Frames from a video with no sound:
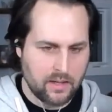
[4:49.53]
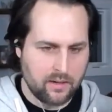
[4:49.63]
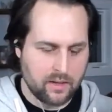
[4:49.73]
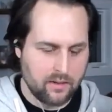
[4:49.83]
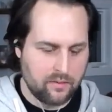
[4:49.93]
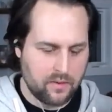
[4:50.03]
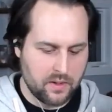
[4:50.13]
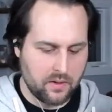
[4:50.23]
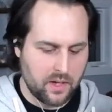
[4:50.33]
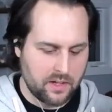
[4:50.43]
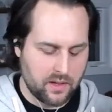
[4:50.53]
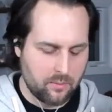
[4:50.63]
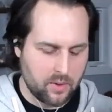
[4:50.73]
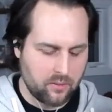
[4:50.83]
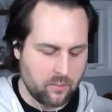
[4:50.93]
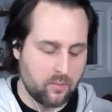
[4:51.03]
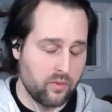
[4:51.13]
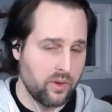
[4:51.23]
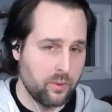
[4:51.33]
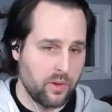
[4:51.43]
They feel like they've been
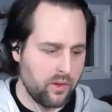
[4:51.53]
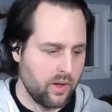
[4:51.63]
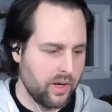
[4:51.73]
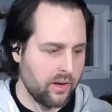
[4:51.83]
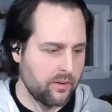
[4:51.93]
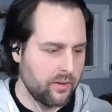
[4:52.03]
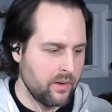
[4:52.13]
really well thought out.